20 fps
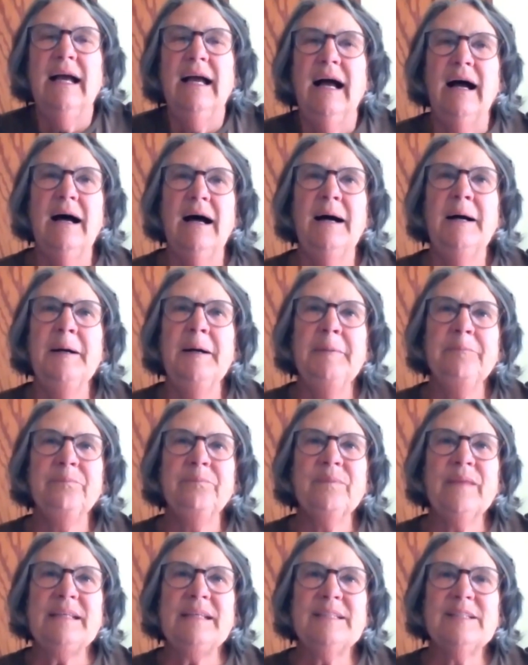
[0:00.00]
So
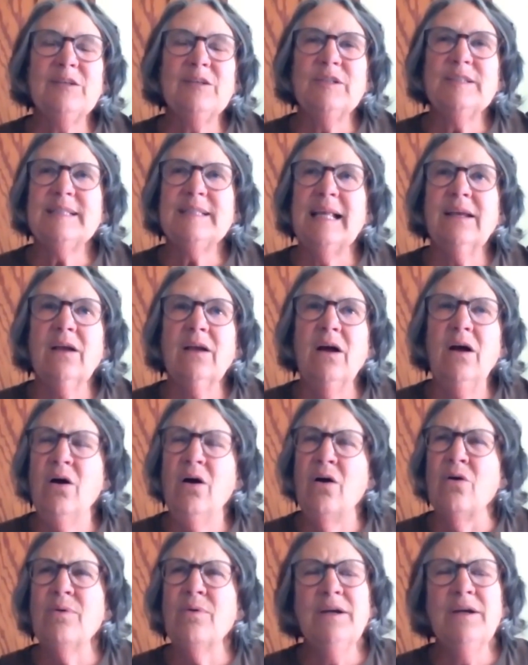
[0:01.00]
it's like,
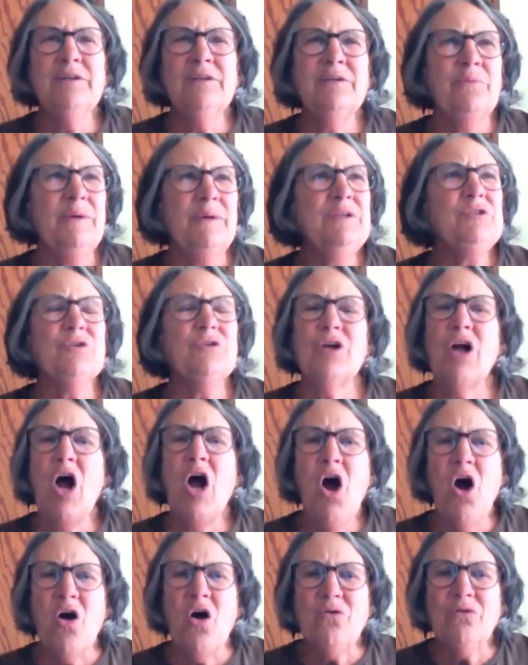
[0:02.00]
oh, where did winter
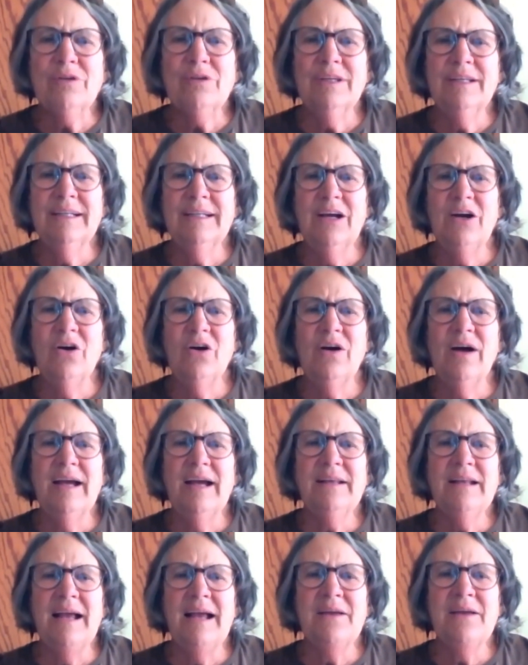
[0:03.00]
go?
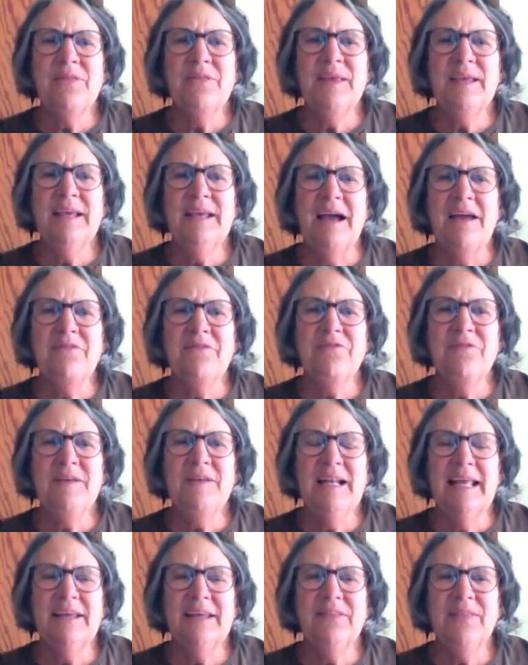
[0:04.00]
I feel
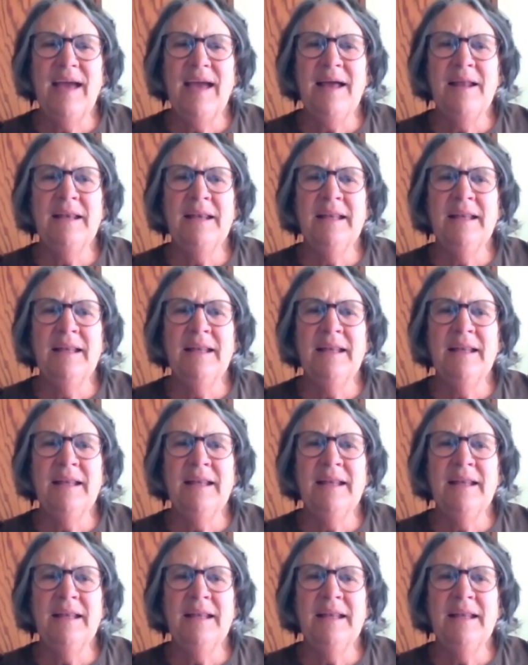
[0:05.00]
like that.